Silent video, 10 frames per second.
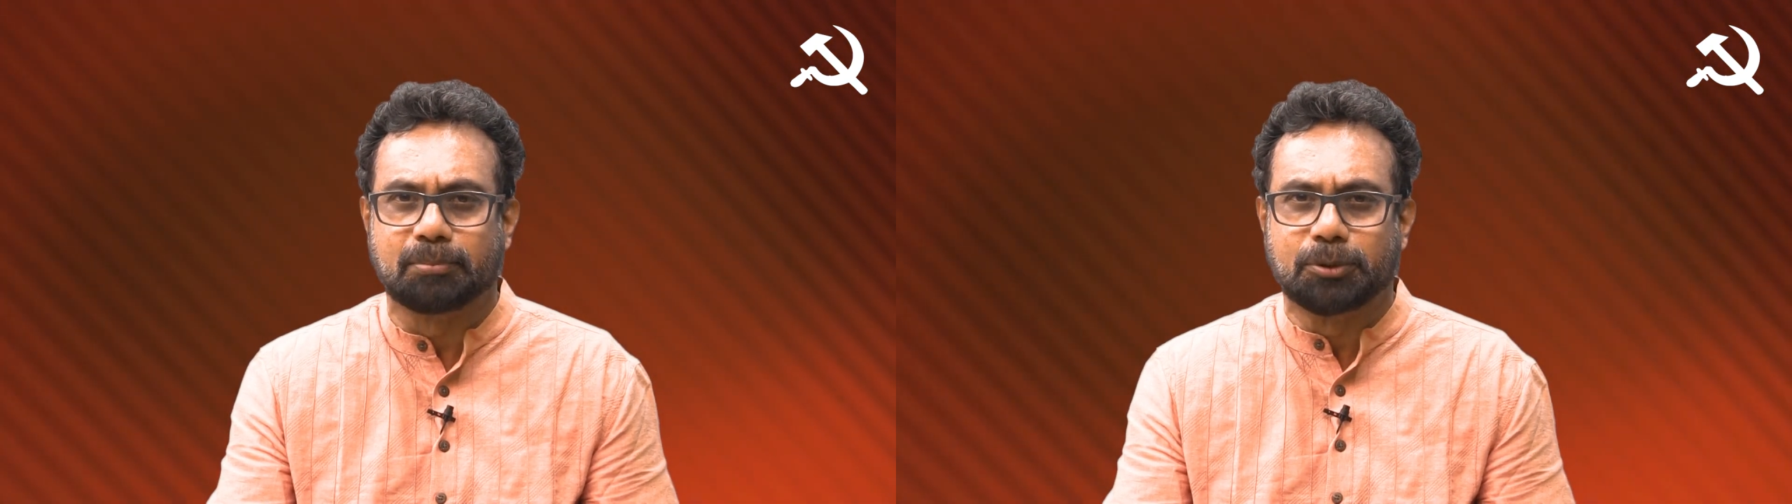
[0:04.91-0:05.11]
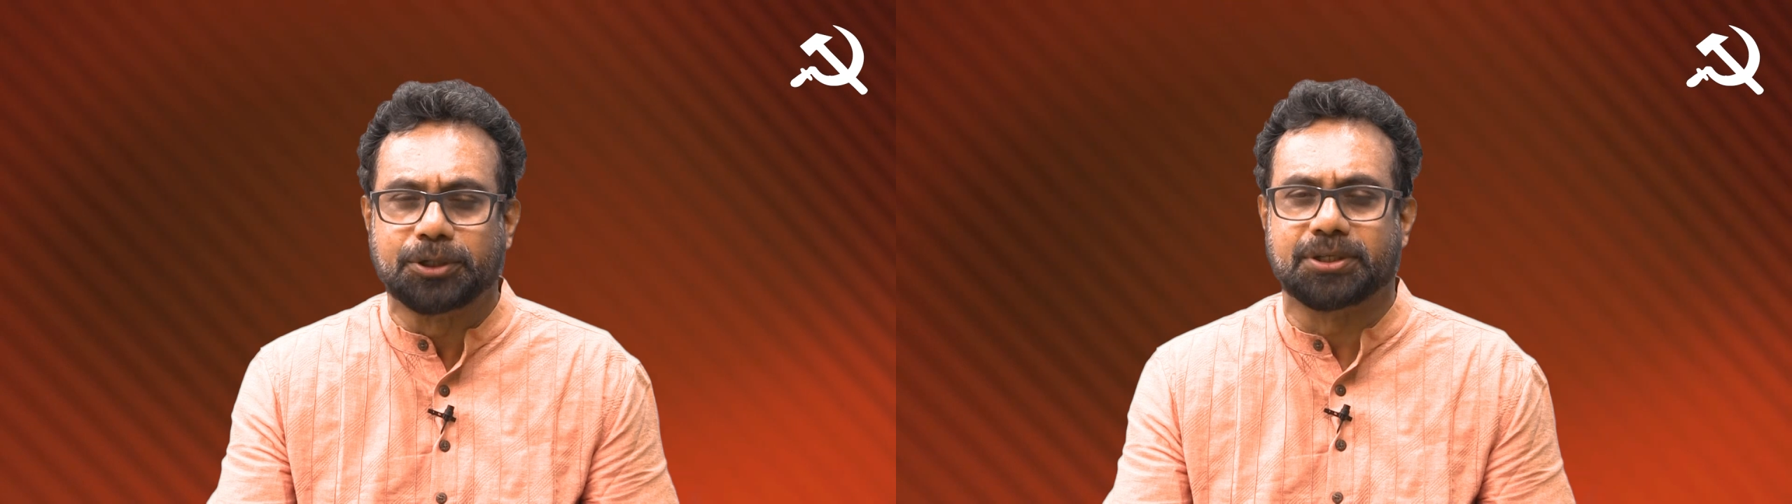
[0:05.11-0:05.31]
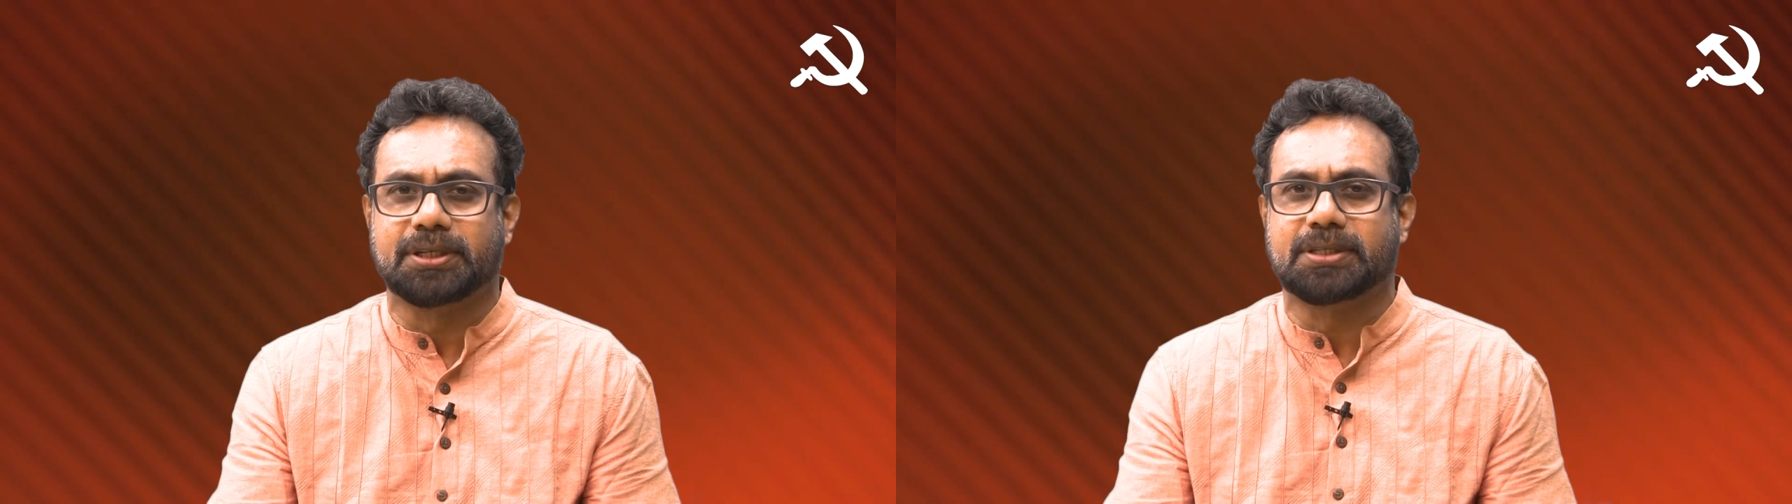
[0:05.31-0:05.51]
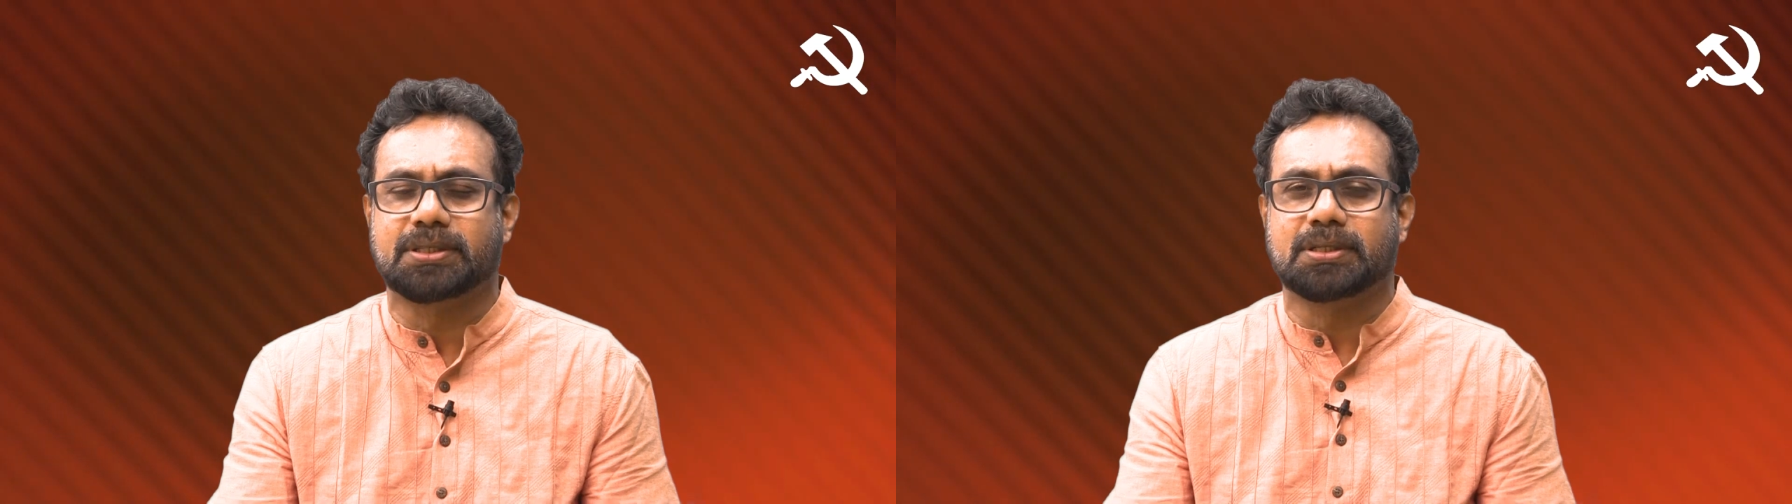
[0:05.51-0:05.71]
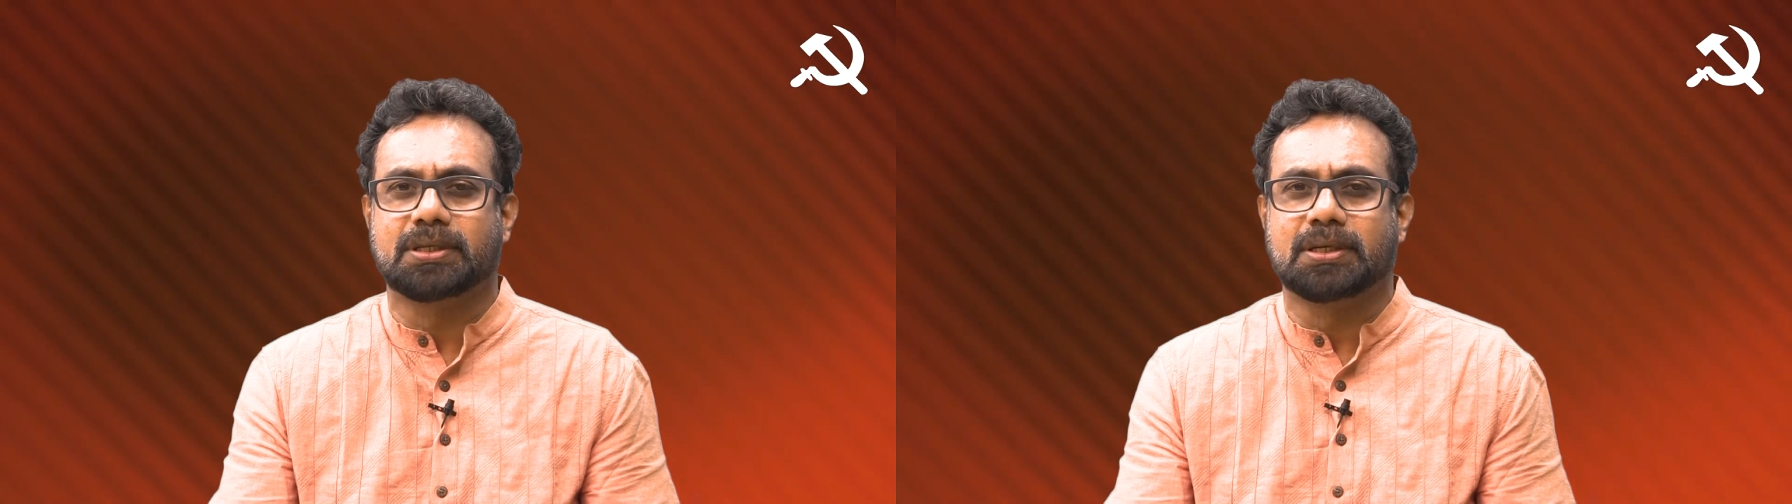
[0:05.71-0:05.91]

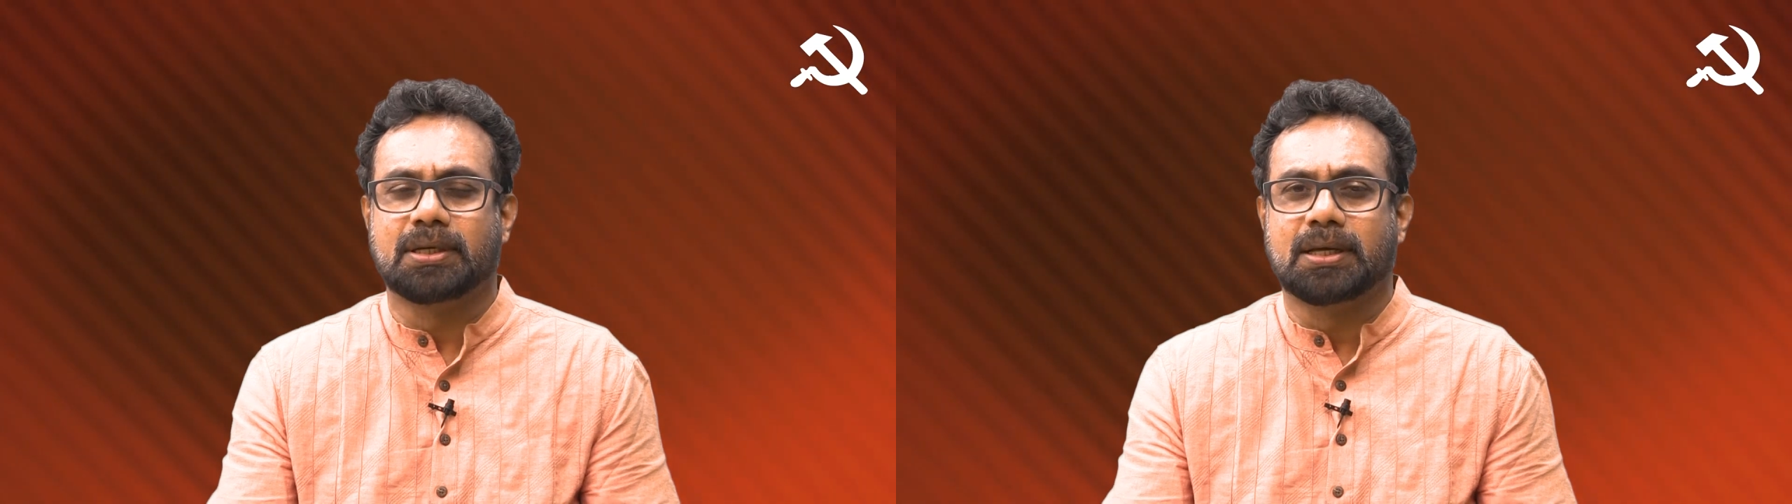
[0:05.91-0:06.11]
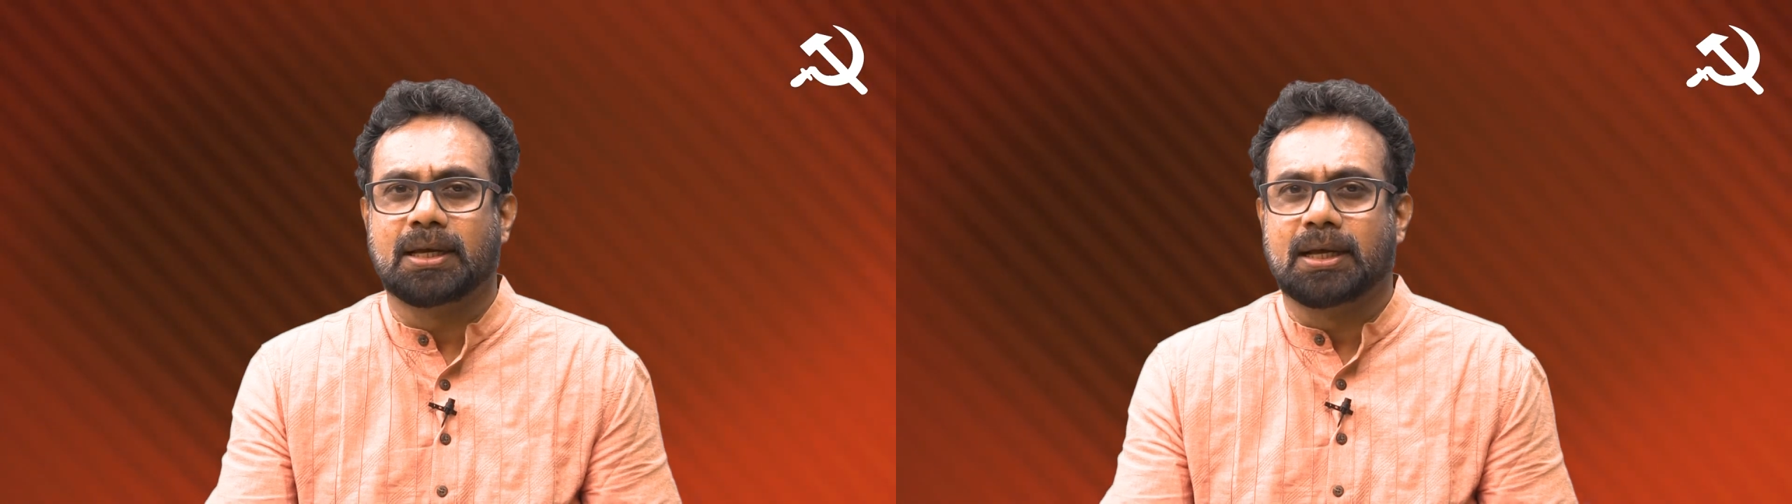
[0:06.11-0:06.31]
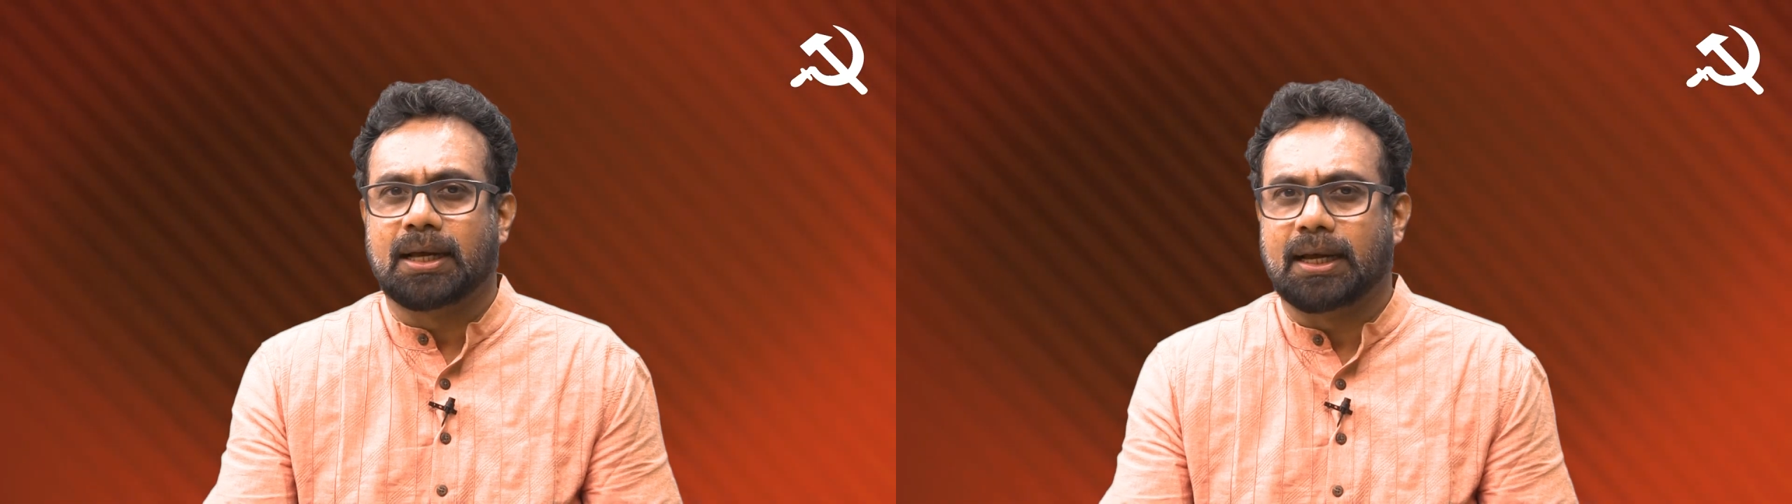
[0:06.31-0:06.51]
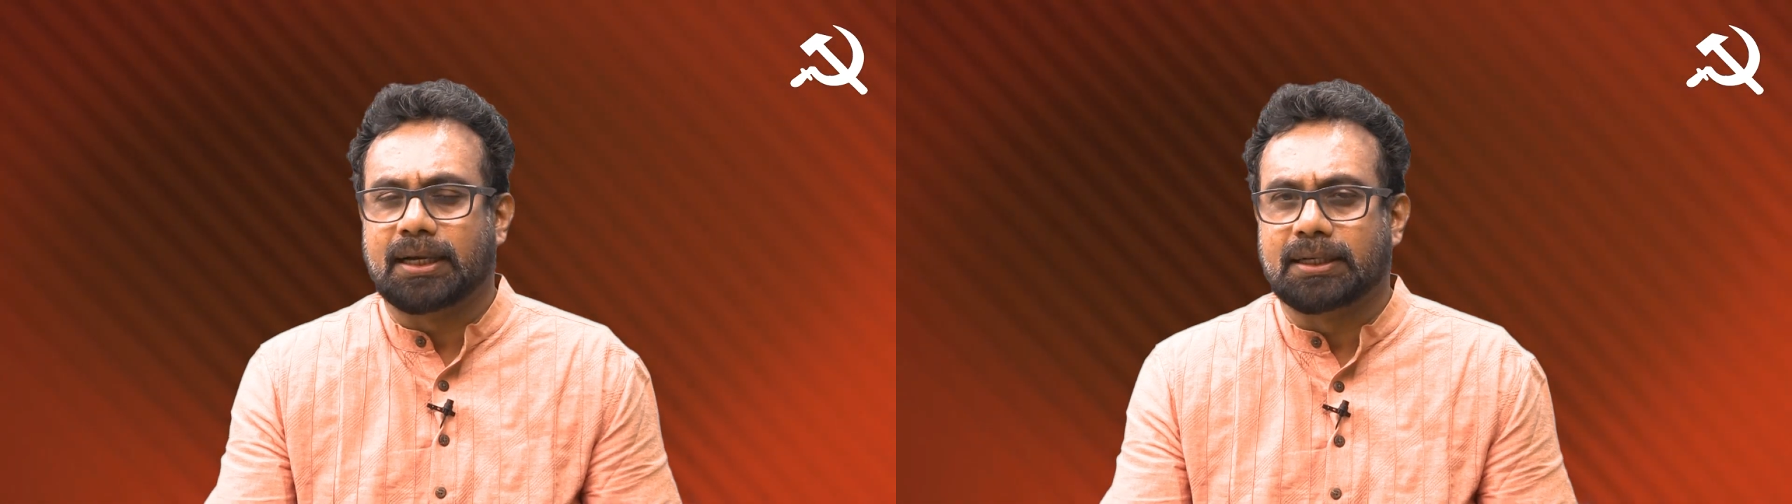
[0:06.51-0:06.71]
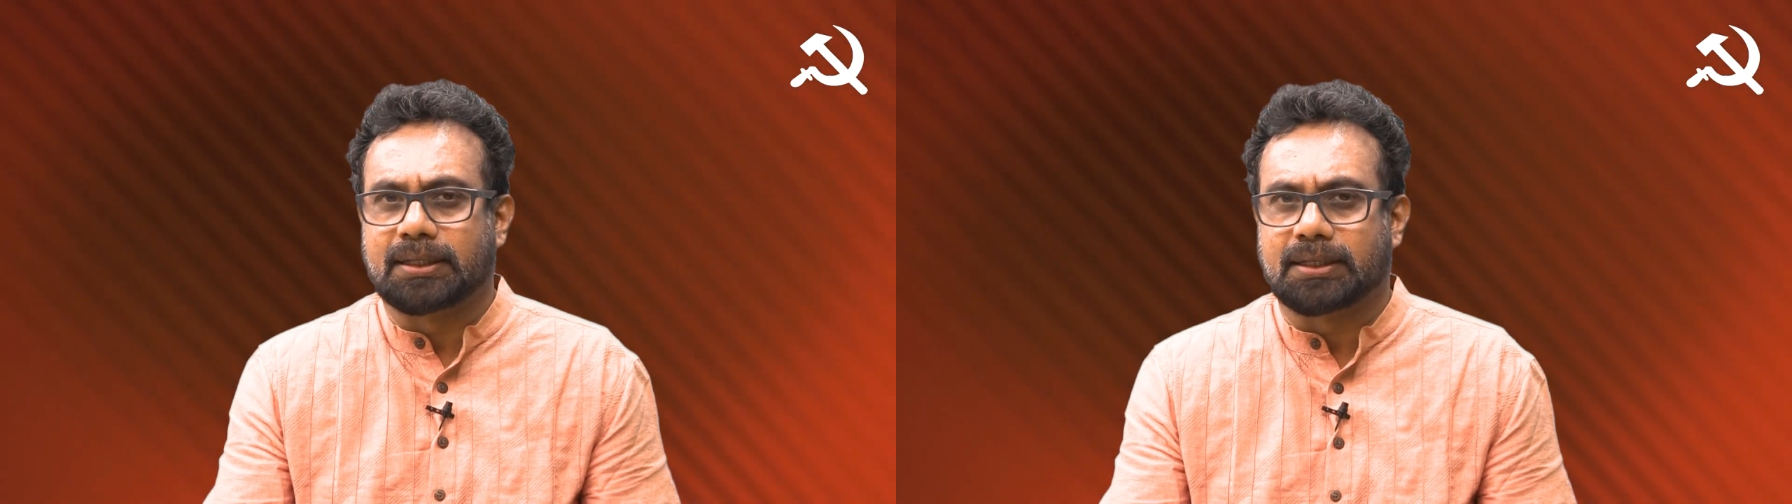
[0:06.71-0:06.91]
communities,
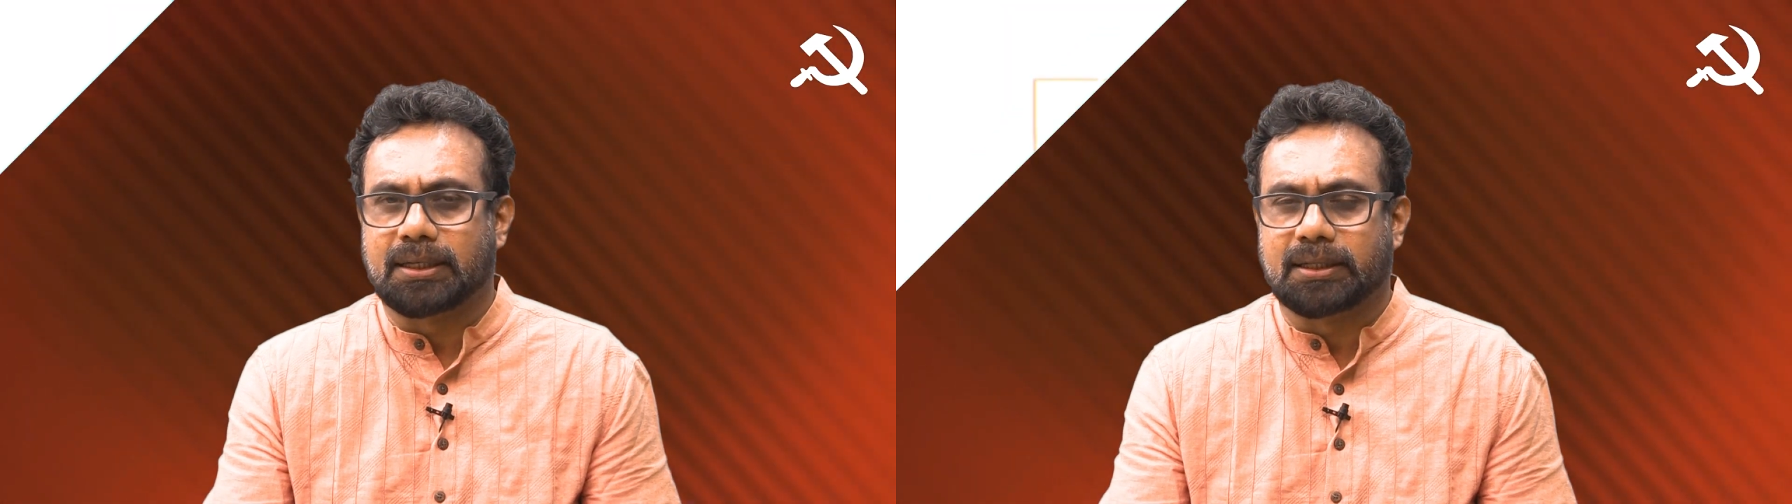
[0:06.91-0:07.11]
and